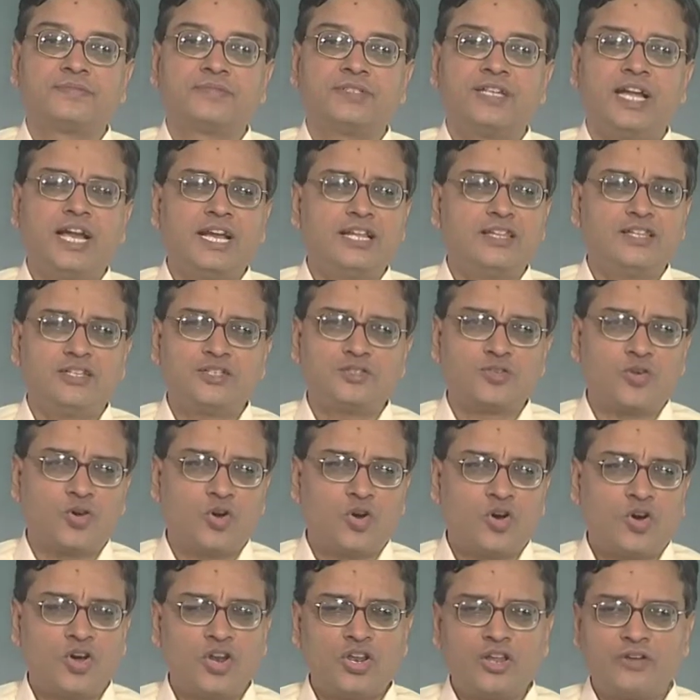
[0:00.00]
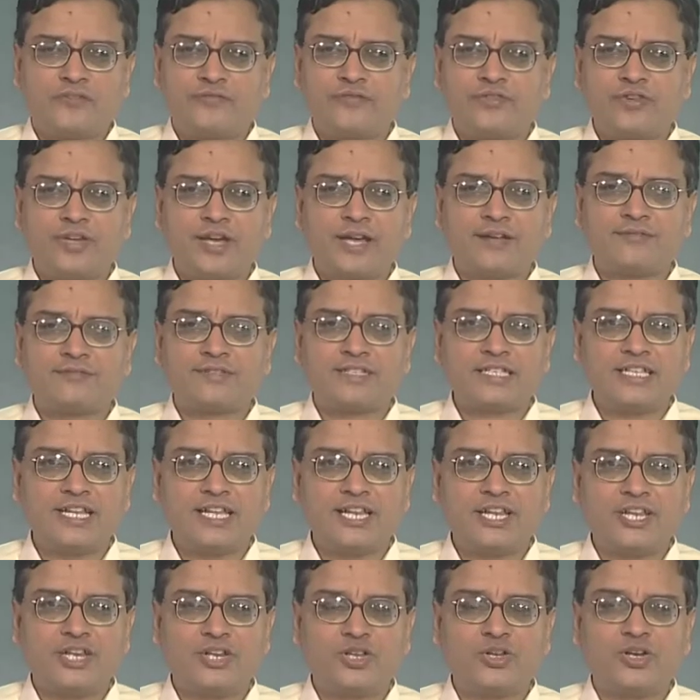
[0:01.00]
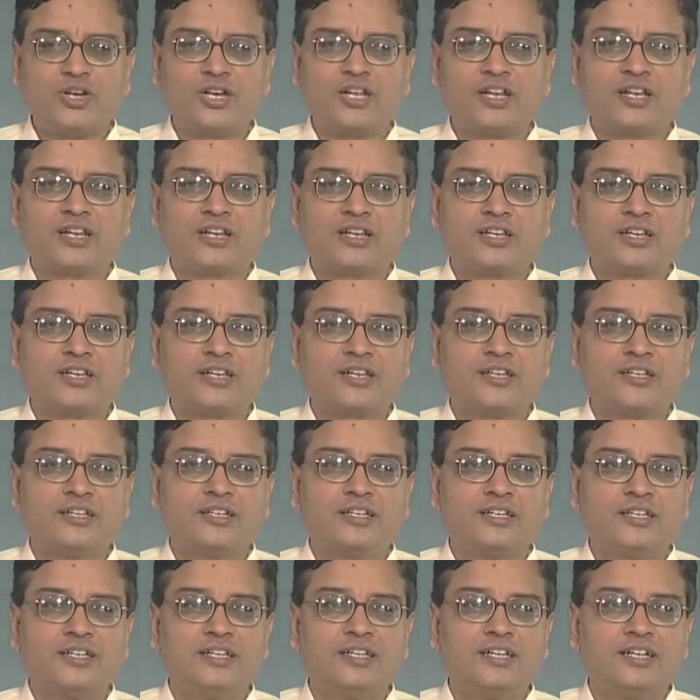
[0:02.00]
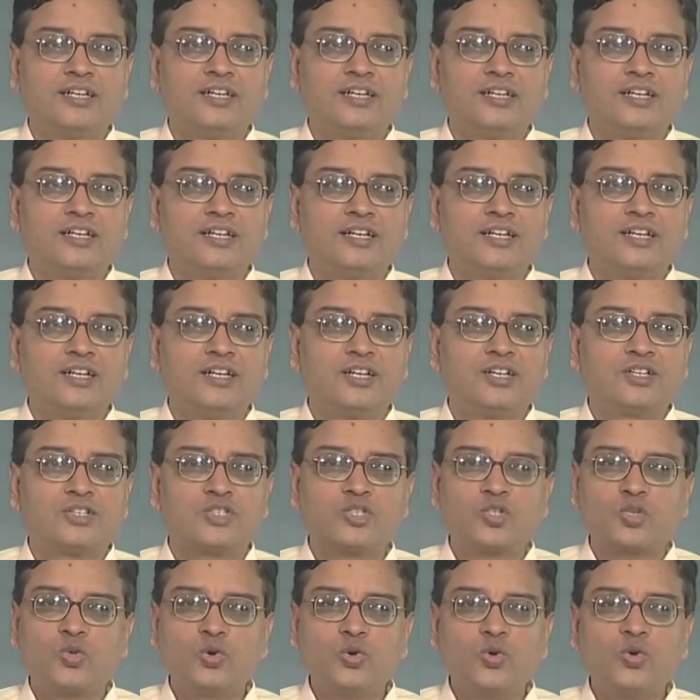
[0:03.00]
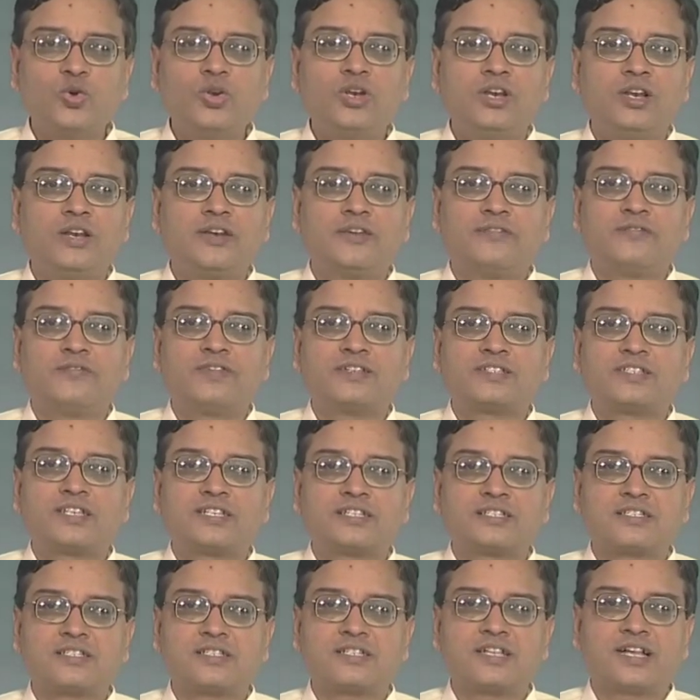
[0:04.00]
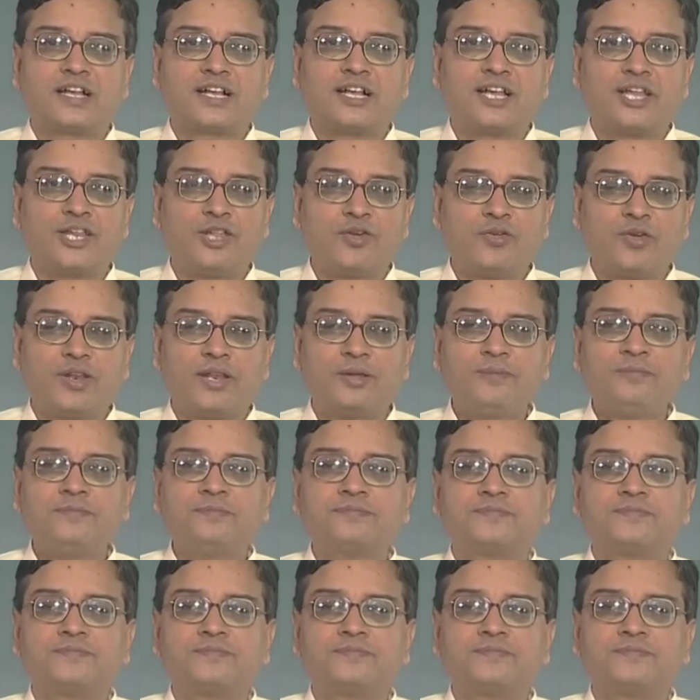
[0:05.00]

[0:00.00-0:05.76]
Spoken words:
And this all of you have seen in your school physics curriculum,